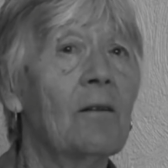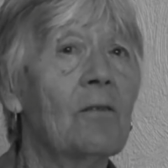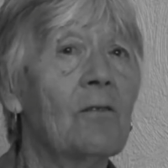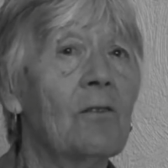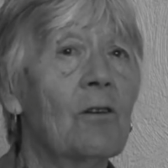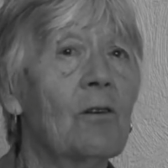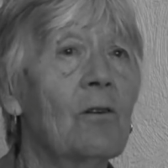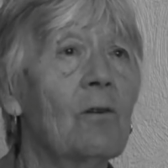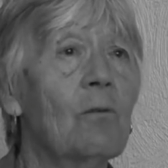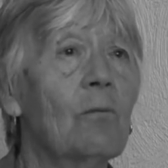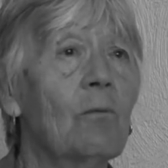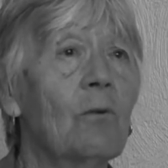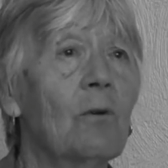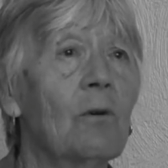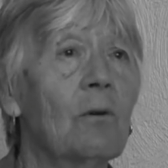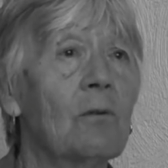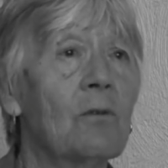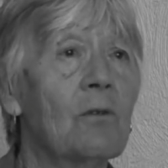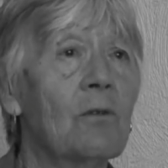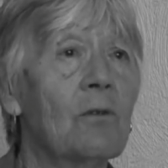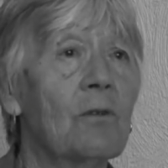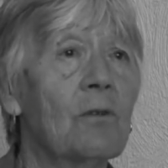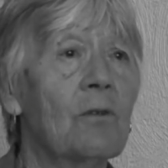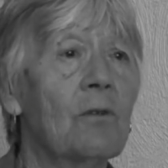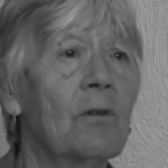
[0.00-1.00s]
Don't know what
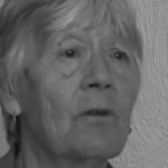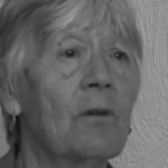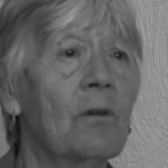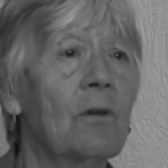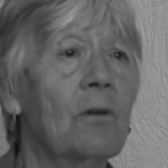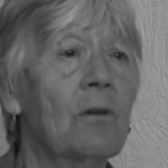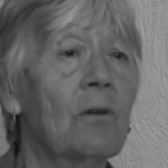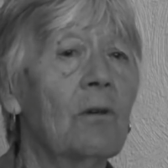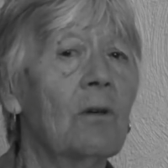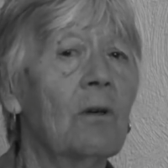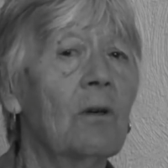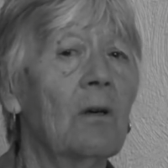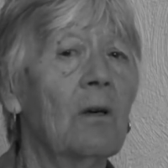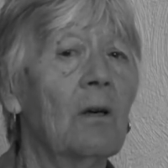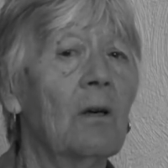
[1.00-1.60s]
to do."